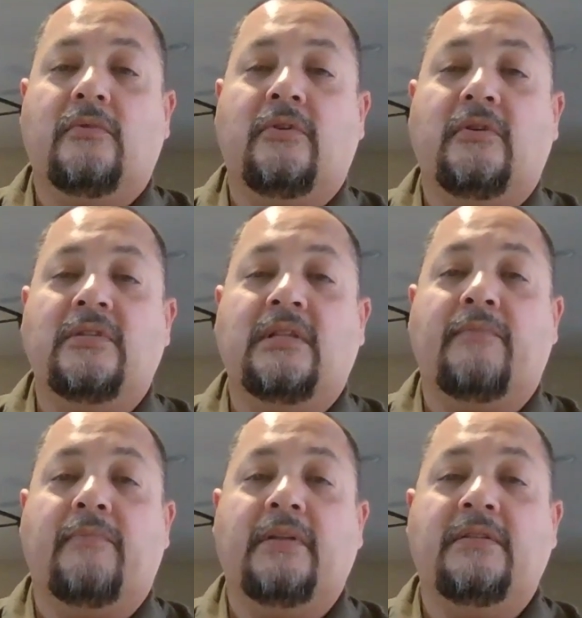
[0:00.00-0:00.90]
You can see
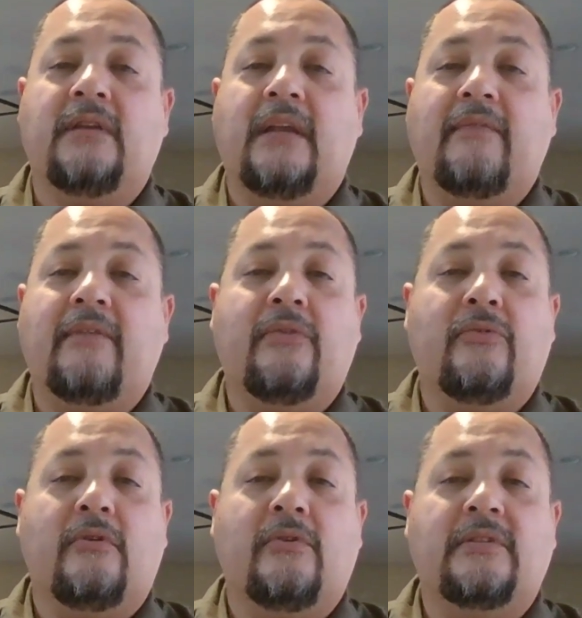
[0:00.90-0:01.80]
the buttons to navigate
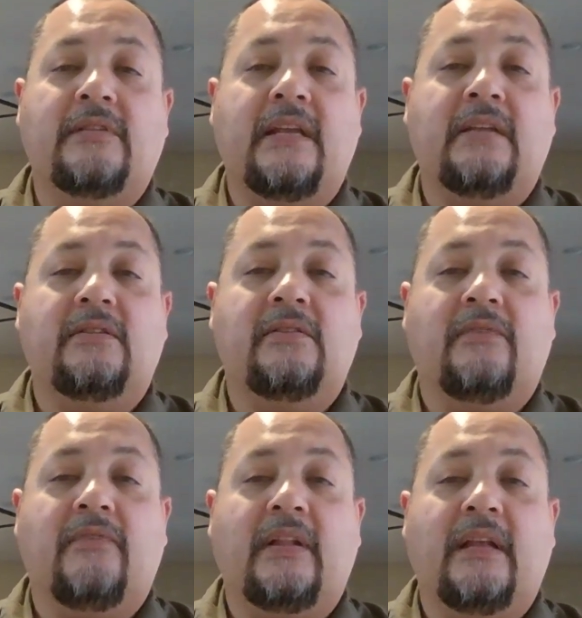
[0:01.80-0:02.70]
through all the settings and
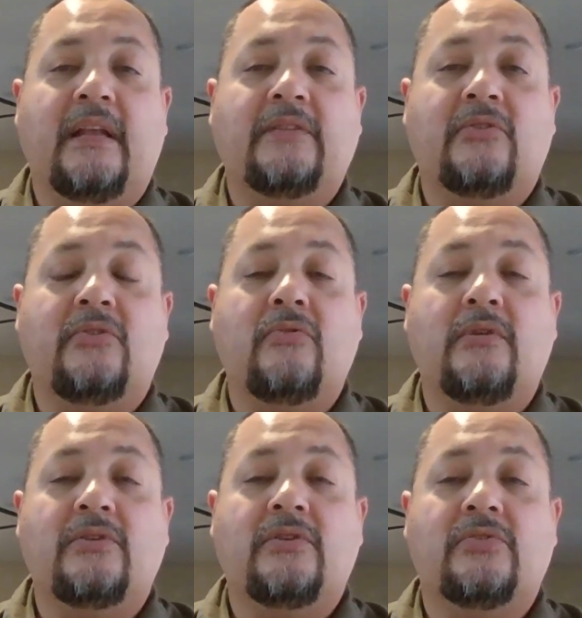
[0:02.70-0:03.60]
stuff like that. It has a
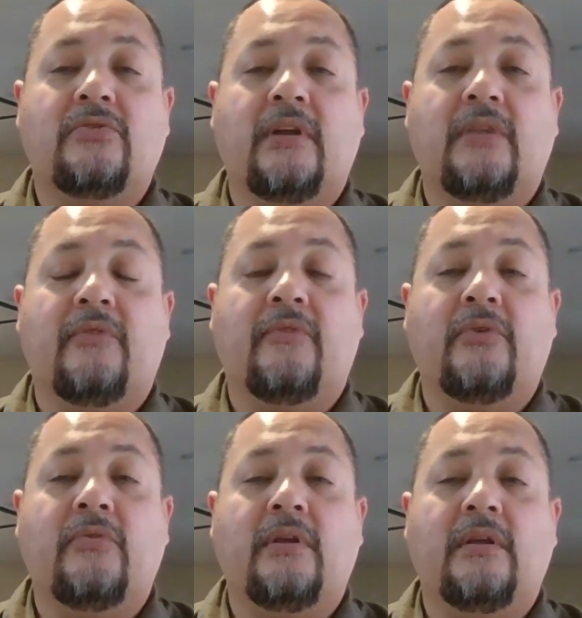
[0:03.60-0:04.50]
2-inch screen for
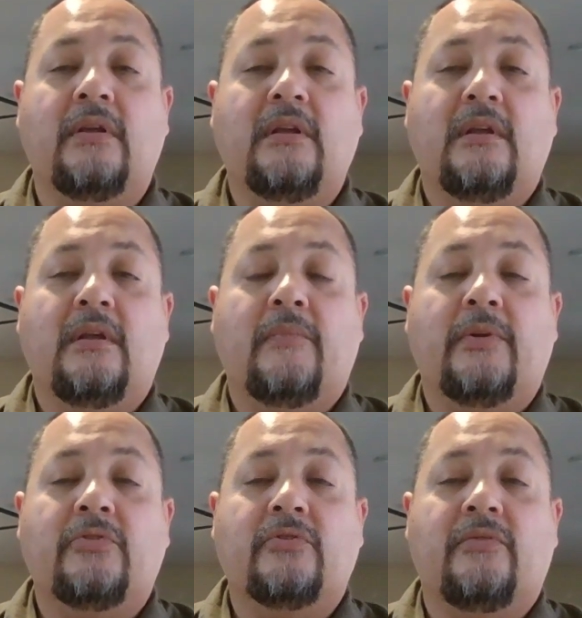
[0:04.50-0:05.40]
viewing
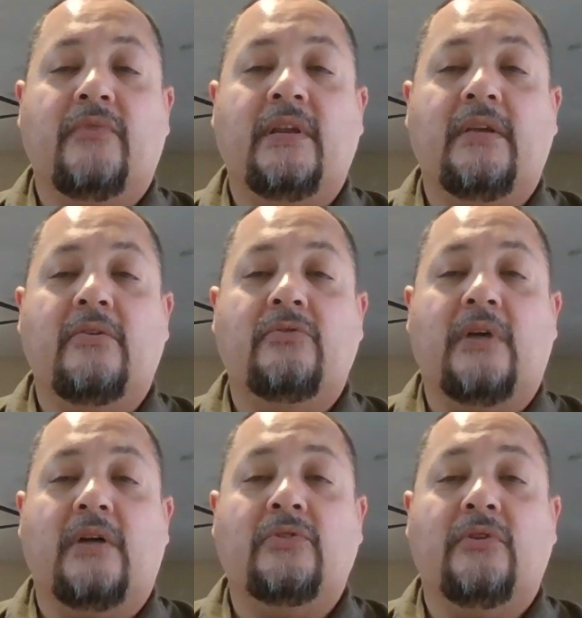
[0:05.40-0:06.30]
pictures and videos,
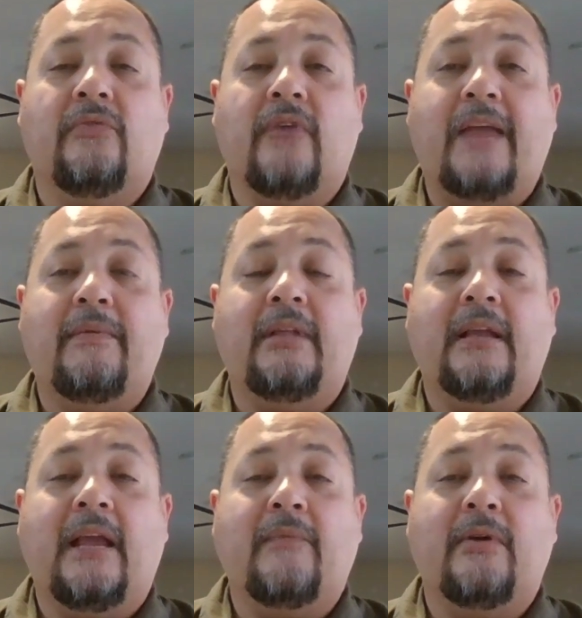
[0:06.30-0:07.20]
also for aiming the
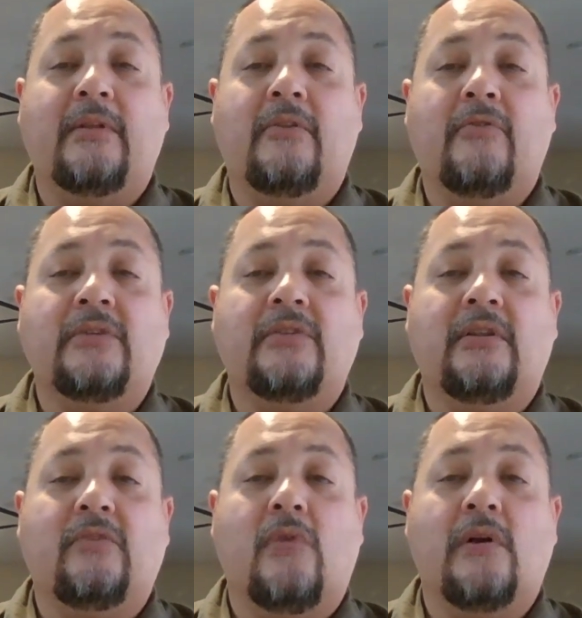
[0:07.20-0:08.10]
camera in the direction
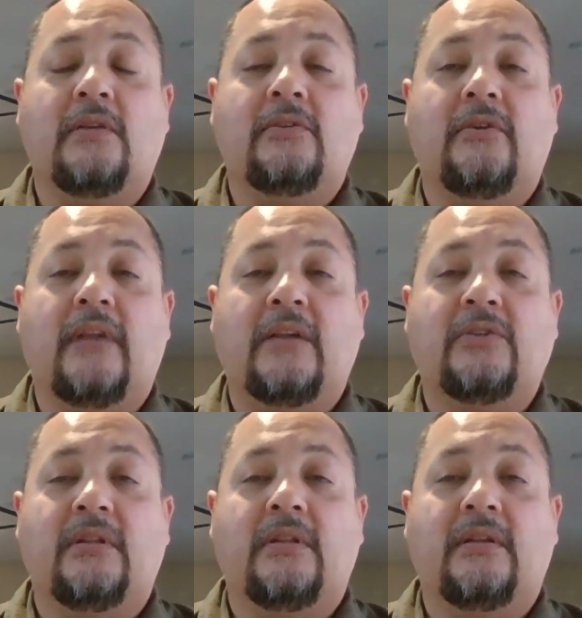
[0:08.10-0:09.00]
that you want it. You could
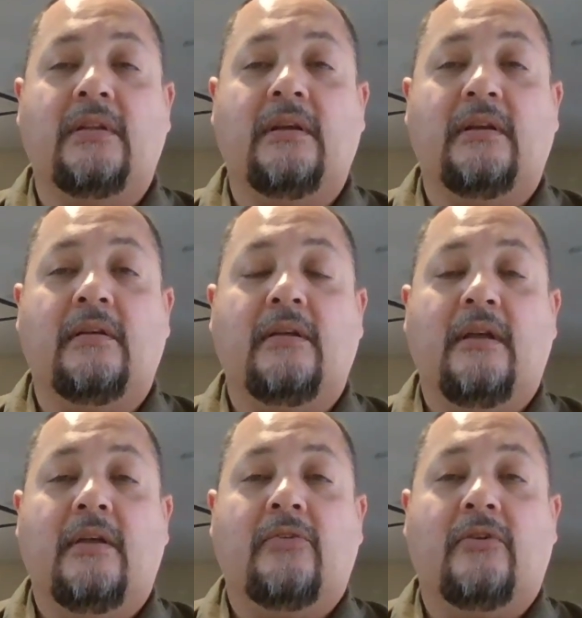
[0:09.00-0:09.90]
actually
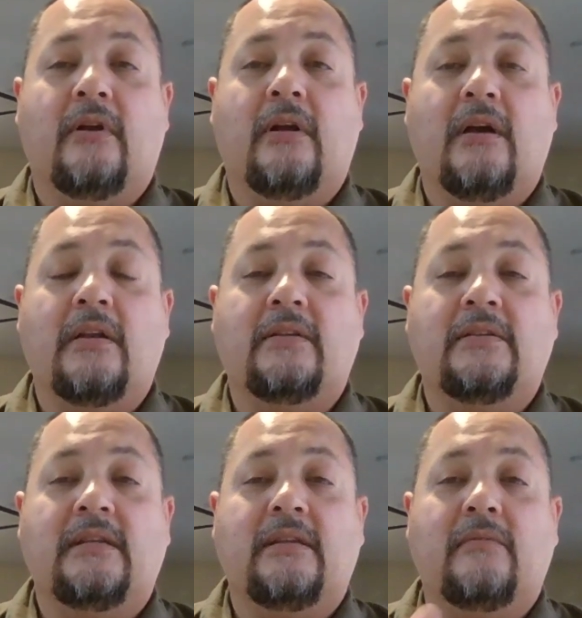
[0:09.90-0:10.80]
turn it on and
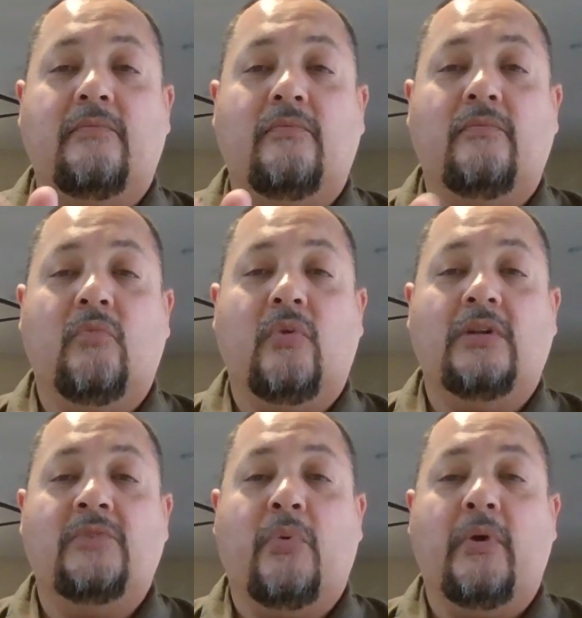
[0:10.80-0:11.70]
see what
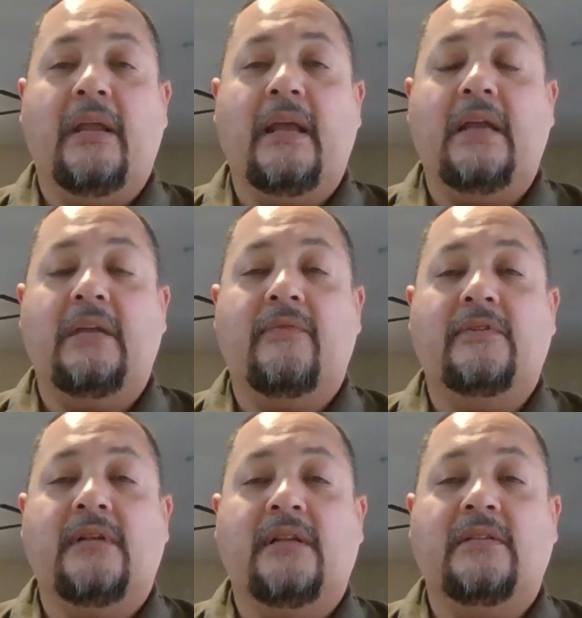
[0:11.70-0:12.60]
it's pointing at. And if
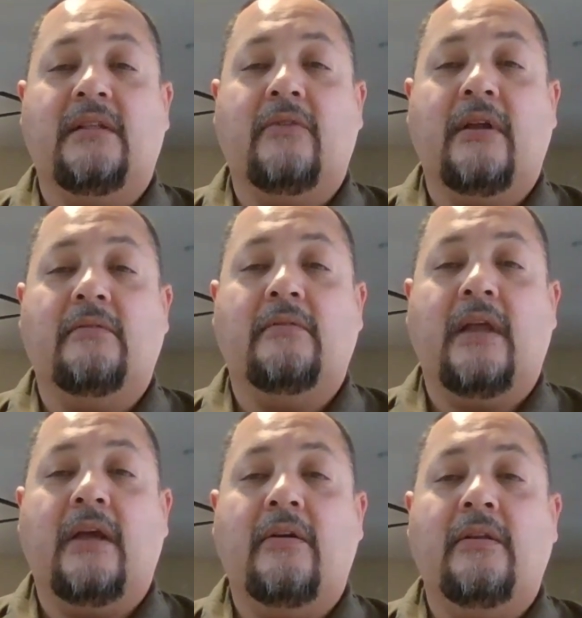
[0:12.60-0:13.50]
it's not set in the right
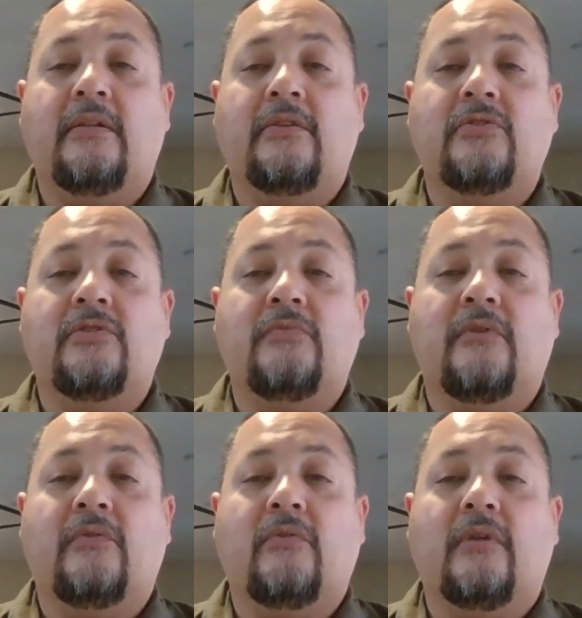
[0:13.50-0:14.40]
area, then you just
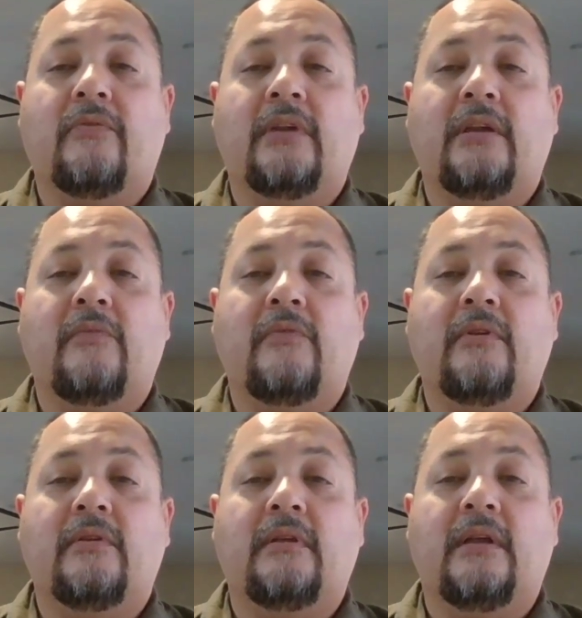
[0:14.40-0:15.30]
move it wherever you need to move
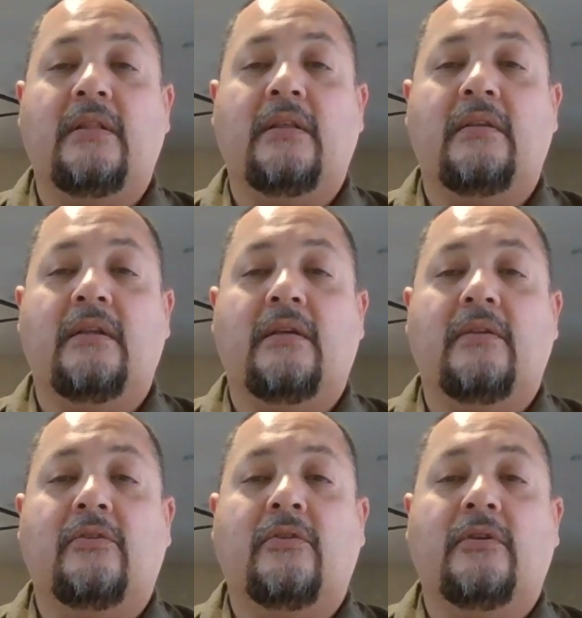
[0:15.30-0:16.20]
it, and then
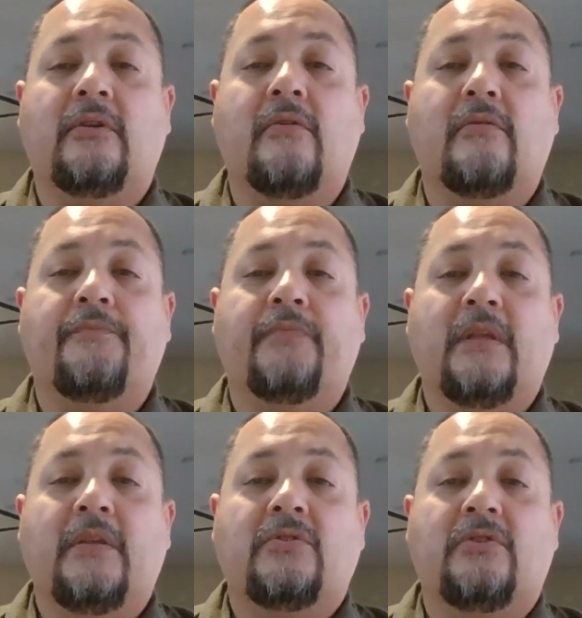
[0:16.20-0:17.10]
you're good to go.
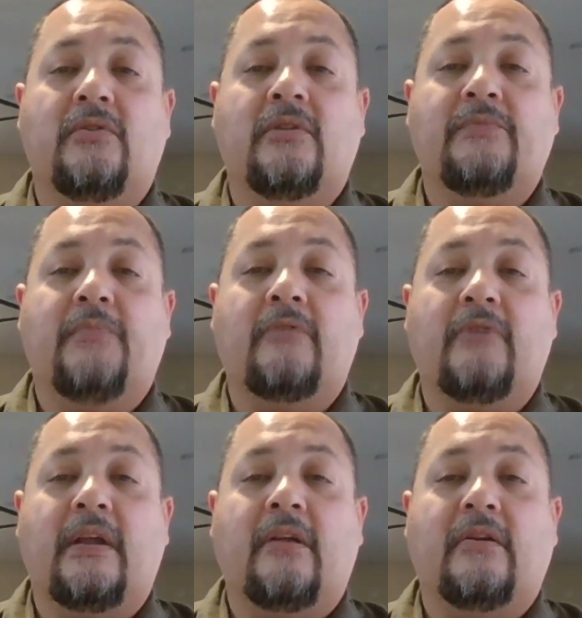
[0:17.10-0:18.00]
So this button
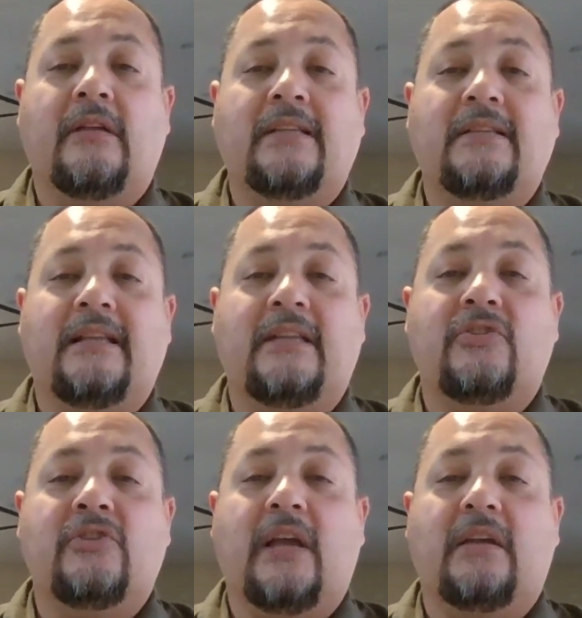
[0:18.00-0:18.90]
right here is
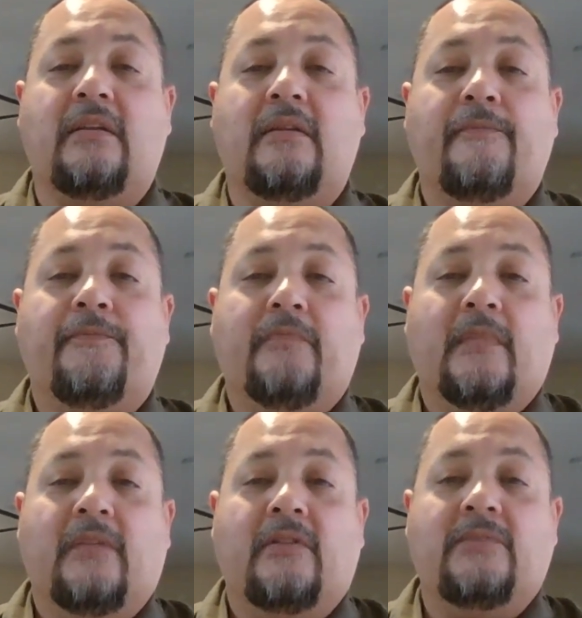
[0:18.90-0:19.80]
eject.
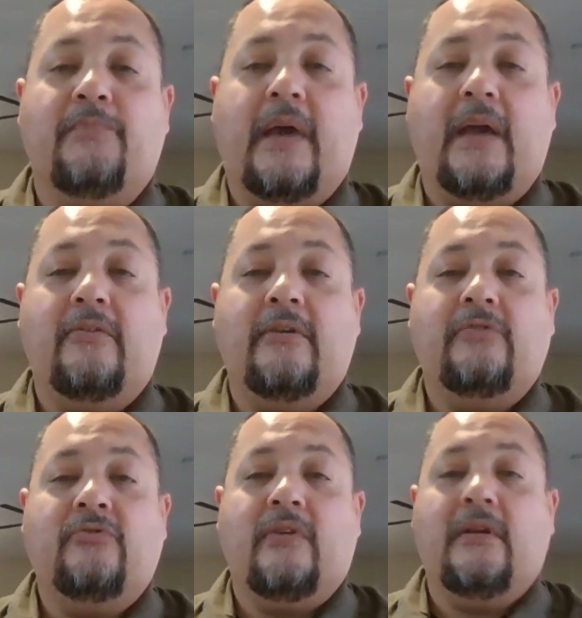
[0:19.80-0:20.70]
This battery
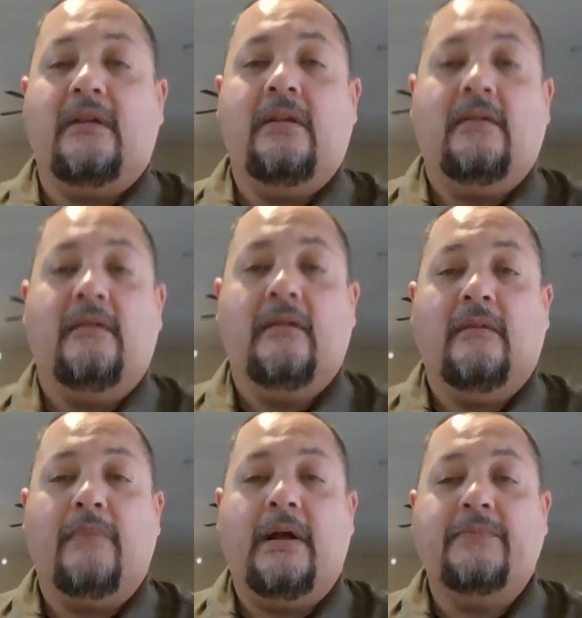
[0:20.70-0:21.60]
tray
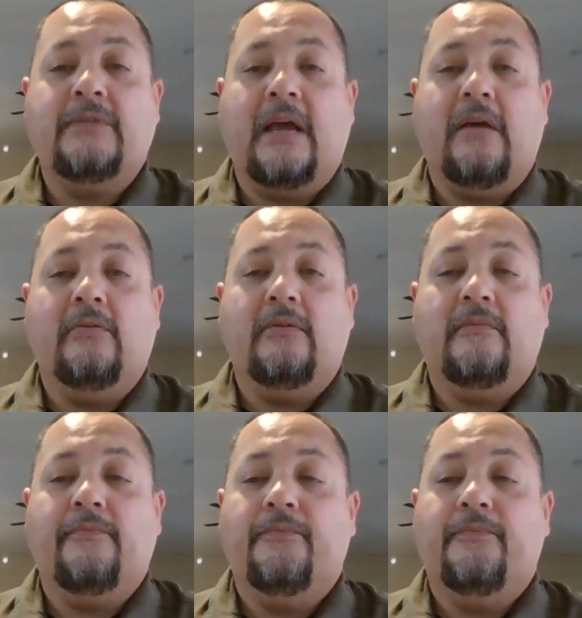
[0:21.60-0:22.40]
pops out.